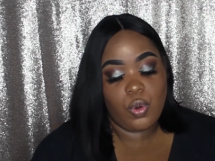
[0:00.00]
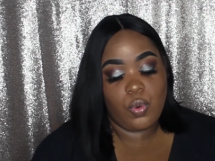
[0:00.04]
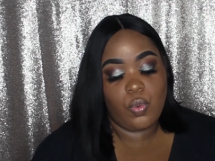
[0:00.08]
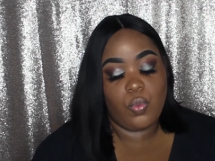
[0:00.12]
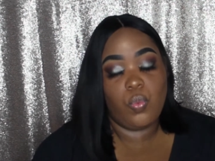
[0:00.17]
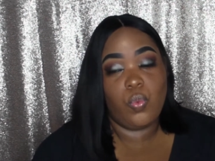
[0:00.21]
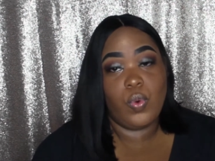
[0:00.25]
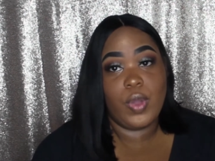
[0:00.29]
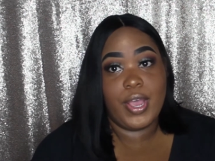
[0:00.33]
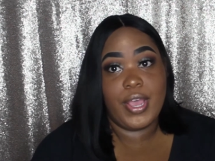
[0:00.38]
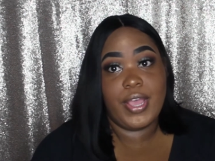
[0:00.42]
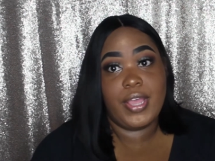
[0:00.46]

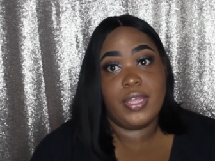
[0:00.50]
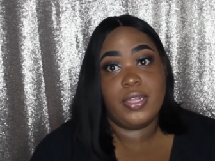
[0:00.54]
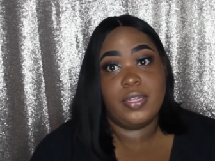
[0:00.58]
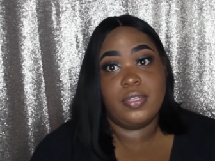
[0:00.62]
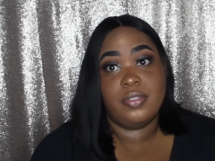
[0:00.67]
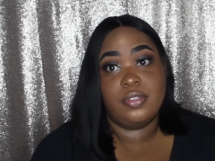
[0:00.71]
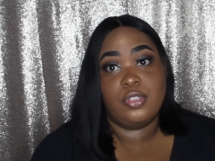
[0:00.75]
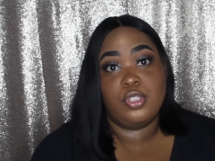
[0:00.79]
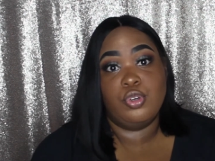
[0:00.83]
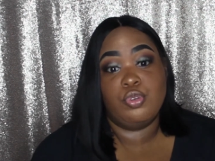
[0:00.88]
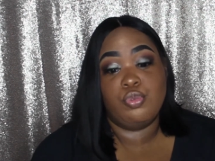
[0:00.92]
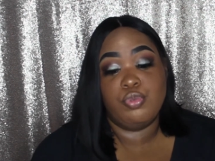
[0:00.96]
what
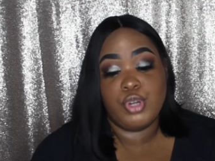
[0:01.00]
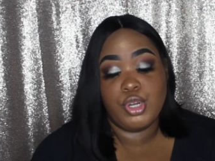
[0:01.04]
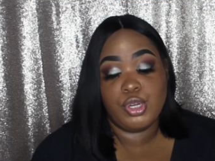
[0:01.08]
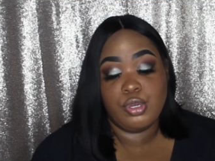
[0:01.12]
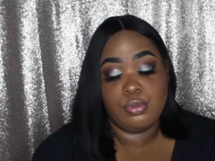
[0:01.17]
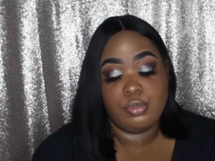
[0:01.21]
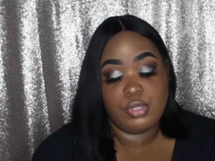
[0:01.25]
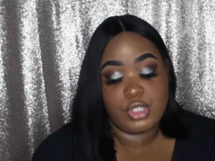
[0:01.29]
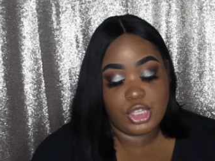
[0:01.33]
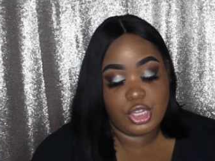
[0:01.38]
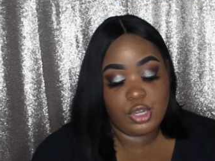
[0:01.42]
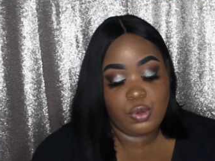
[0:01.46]
the
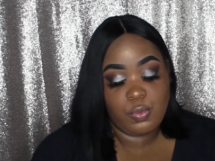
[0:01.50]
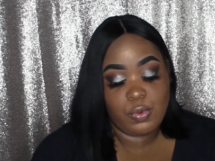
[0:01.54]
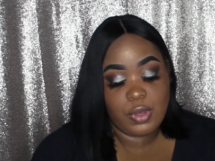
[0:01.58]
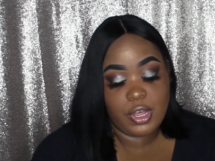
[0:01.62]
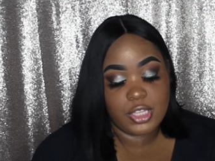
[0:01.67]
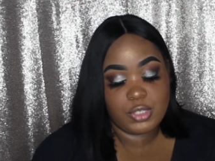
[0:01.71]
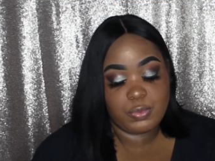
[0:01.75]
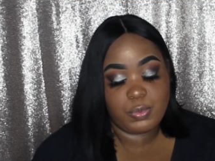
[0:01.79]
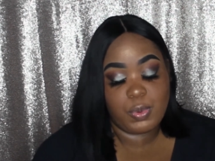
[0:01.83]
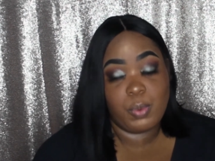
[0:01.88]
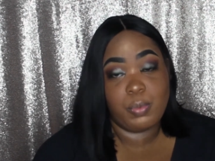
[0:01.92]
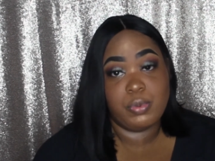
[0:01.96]
real deal
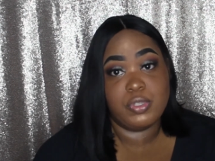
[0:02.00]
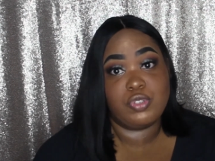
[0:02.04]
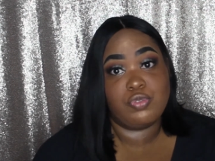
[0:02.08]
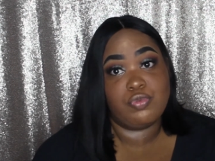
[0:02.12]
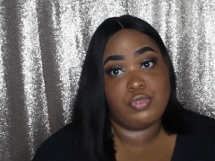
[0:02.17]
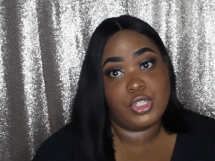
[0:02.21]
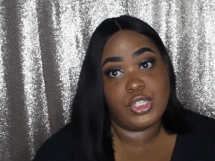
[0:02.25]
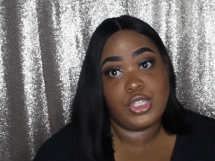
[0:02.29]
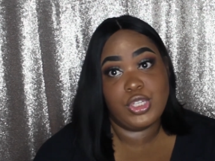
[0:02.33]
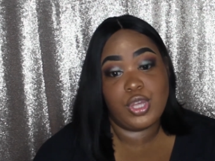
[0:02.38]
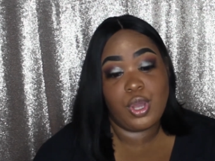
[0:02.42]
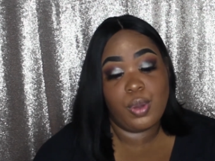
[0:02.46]
was, what was
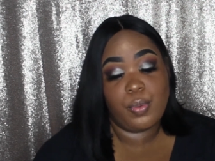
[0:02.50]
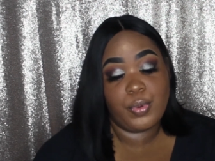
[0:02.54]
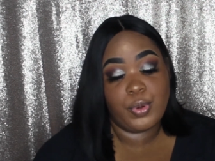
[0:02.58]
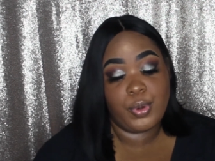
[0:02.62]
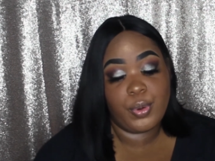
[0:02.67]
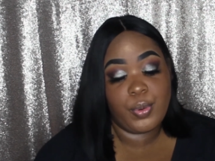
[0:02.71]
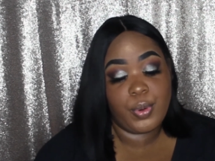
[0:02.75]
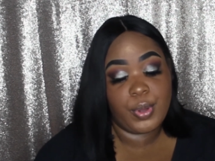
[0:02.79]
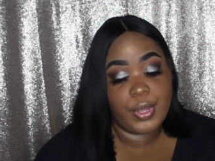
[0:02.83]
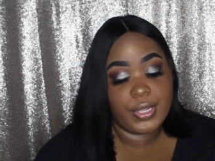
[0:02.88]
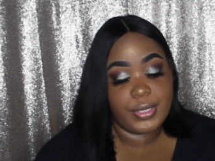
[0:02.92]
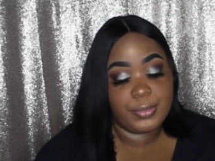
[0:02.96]
really
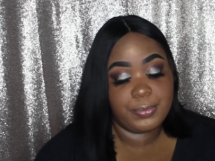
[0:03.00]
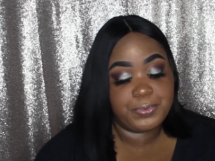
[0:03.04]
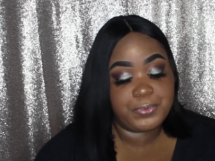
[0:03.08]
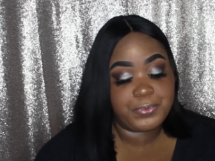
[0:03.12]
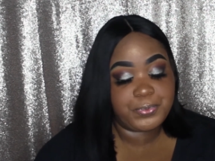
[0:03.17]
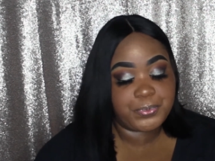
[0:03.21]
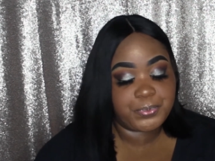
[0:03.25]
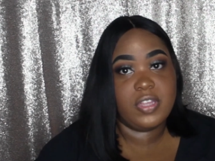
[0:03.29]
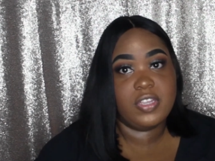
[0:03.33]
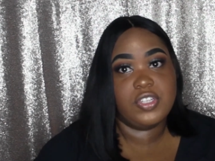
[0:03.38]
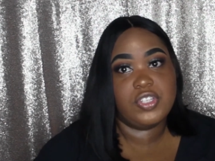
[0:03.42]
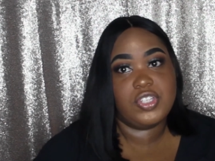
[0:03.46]
going on.
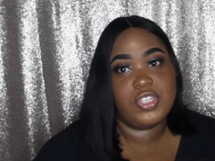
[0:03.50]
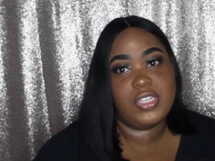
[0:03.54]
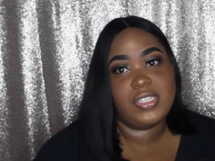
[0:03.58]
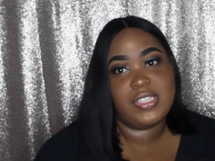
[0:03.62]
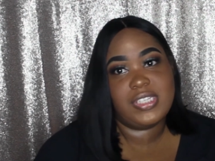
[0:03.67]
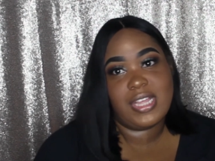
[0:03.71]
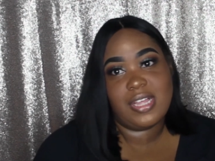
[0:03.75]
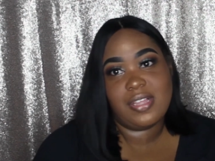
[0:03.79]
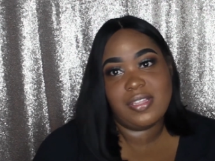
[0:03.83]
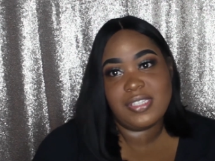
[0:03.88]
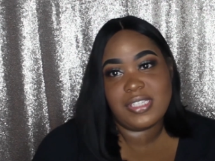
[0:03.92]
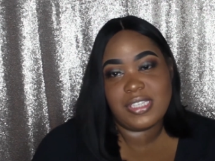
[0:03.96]
She
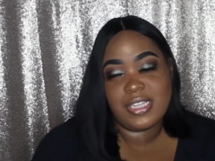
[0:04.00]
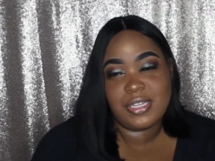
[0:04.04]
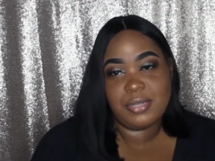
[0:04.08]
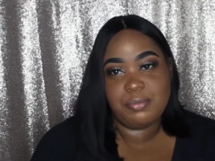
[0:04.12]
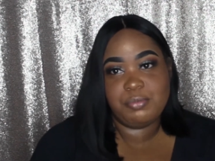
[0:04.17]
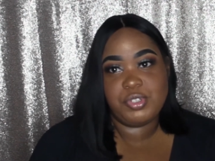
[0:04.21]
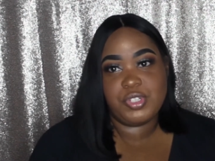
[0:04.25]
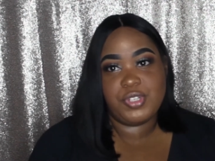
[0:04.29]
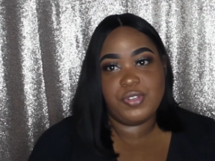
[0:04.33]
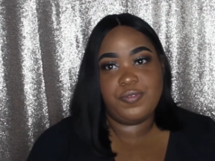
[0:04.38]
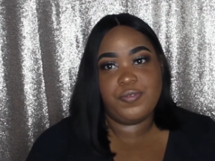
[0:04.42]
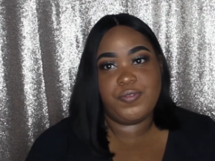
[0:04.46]
tells
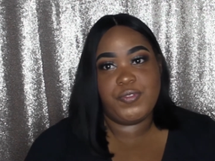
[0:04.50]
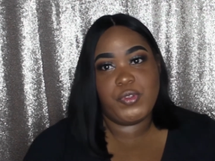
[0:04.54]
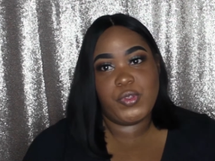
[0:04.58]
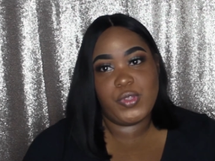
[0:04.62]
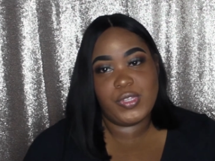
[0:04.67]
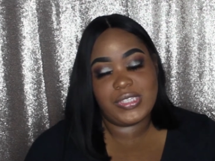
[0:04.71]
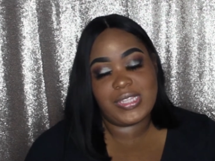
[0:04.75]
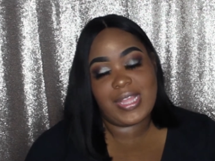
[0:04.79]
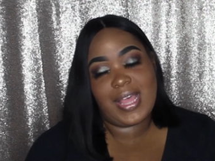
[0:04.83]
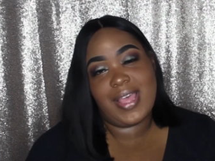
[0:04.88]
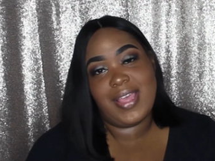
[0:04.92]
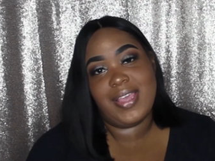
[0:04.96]
him she
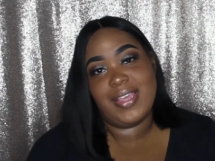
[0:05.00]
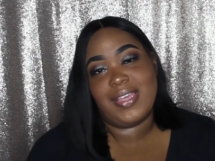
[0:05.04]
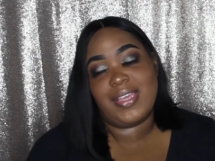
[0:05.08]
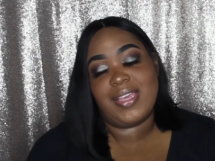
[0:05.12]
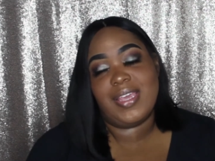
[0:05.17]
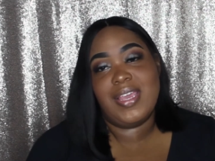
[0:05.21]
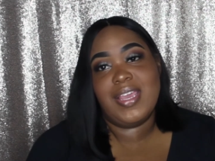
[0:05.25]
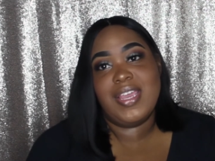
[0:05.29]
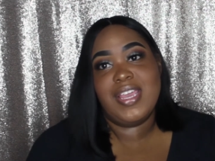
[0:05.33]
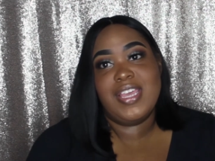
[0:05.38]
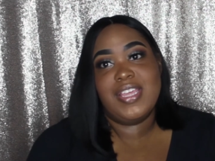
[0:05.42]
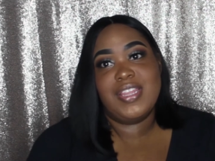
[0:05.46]
feels
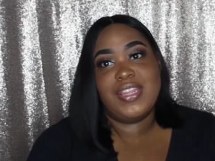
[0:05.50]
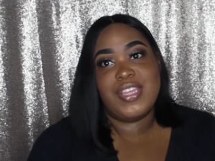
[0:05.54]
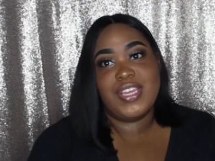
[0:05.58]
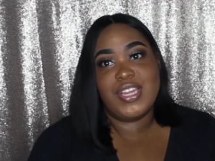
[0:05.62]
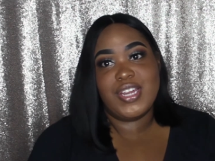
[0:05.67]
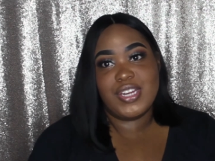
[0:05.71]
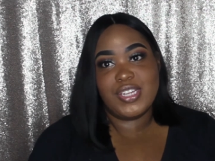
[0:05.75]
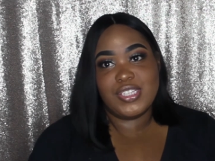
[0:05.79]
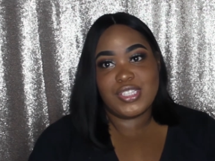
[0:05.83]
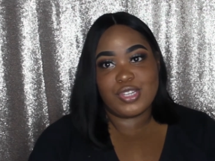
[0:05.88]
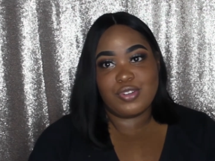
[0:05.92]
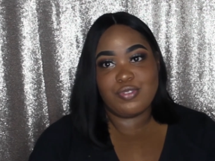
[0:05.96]
like
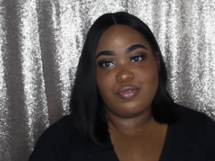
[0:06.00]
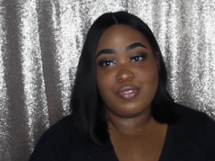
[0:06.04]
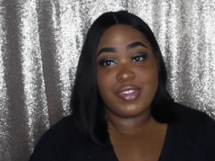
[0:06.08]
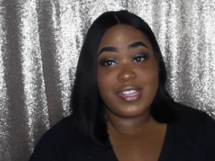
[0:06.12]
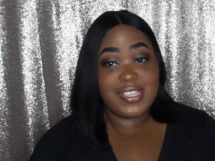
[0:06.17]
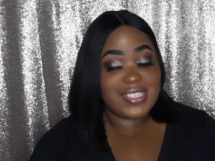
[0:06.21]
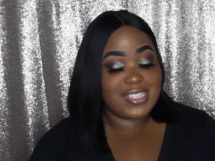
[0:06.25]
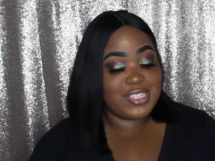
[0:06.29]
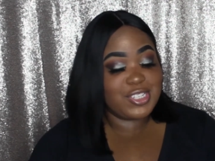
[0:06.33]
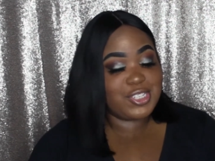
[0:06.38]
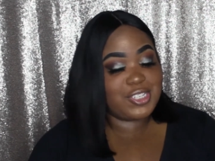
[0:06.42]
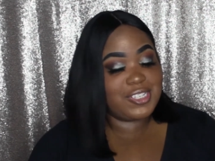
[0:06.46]
there's a
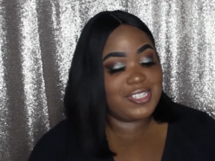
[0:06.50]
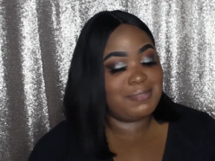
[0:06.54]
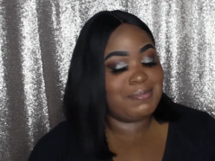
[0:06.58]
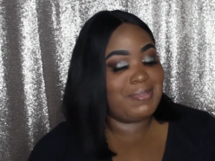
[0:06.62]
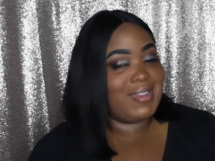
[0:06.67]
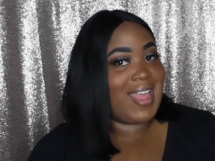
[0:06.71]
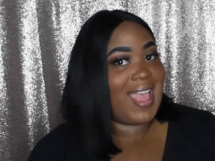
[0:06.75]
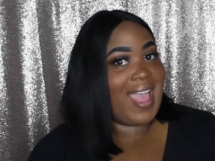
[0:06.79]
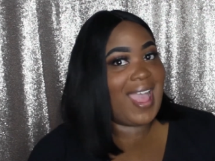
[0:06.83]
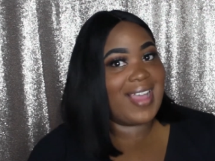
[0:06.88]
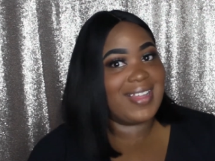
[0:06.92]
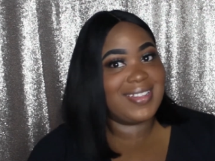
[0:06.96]
reason she's
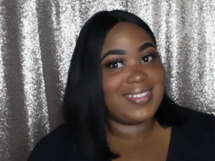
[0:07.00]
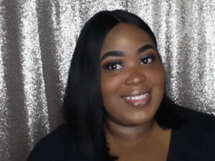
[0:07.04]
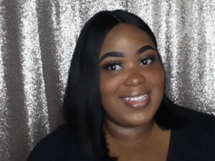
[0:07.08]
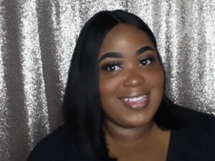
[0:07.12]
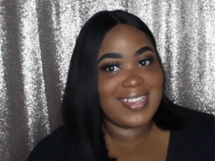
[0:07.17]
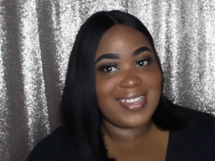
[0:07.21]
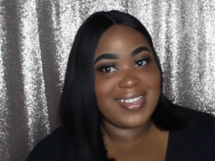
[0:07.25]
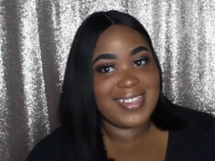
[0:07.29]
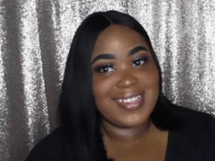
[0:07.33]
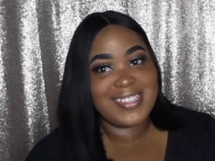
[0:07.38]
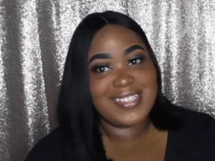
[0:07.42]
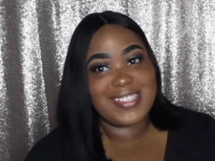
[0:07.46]
been
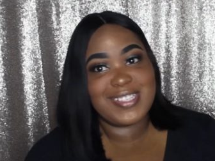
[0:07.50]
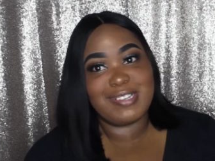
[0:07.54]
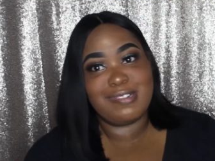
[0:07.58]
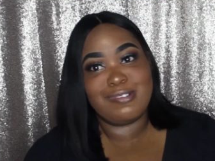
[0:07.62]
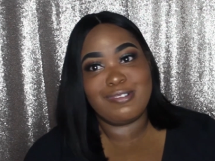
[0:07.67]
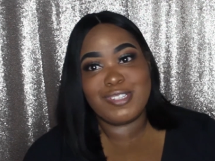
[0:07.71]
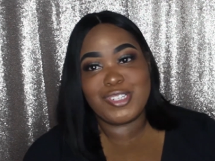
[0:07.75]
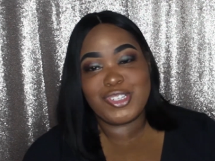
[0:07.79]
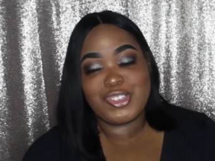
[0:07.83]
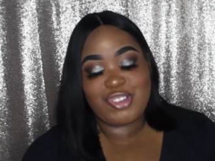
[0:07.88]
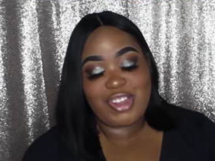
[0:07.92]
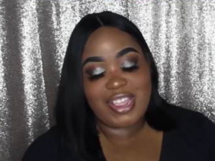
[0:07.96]
acting
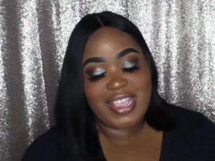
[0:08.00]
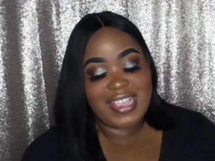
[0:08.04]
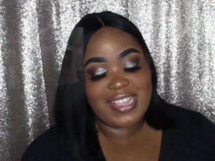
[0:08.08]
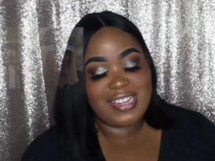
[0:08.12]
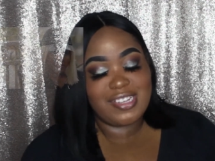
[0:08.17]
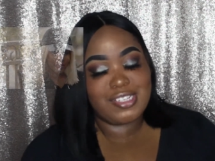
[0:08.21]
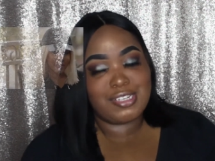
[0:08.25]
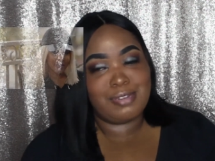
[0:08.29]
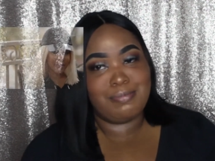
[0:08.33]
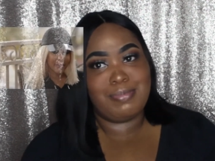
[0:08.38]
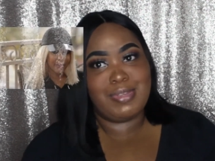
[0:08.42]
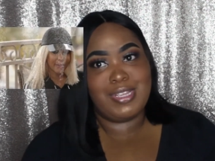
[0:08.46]
so
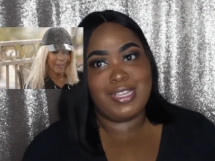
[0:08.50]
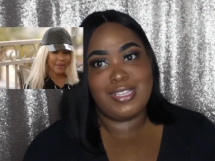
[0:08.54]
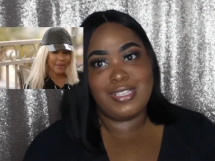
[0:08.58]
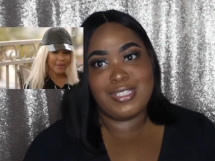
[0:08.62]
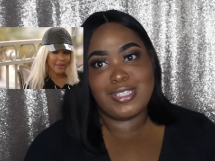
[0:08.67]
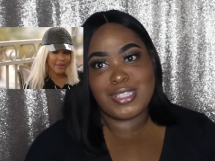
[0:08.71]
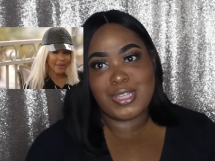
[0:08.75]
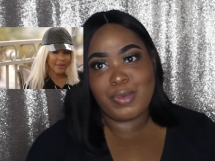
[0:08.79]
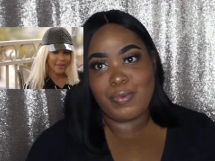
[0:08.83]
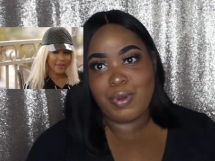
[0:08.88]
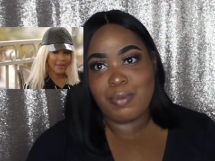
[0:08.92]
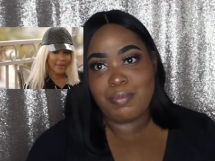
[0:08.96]
strange and
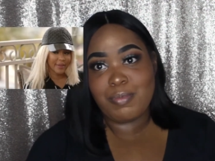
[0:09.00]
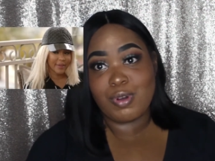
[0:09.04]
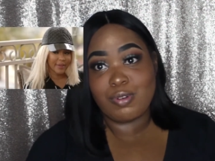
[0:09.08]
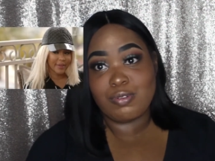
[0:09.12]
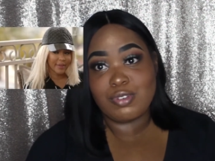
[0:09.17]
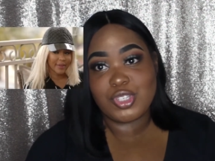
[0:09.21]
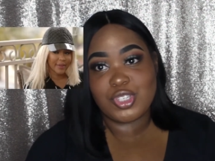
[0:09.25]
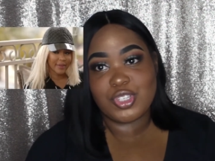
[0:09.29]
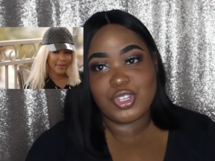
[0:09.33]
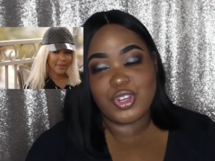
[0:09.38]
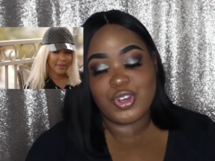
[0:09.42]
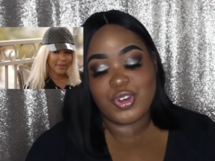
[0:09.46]
being so
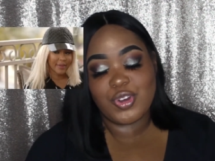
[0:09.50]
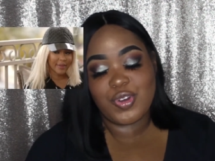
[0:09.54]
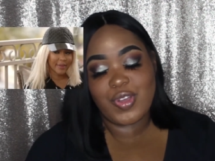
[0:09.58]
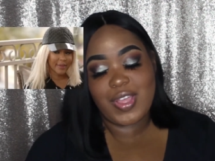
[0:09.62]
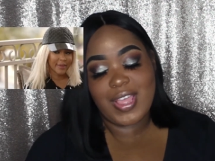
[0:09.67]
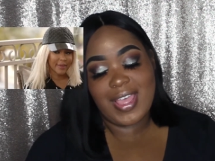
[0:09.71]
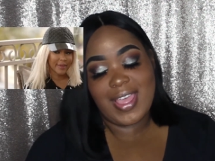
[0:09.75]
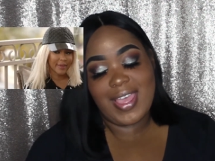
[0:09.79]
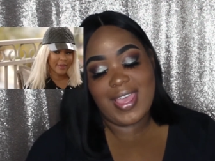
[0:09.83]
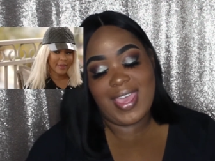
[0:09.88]
emotional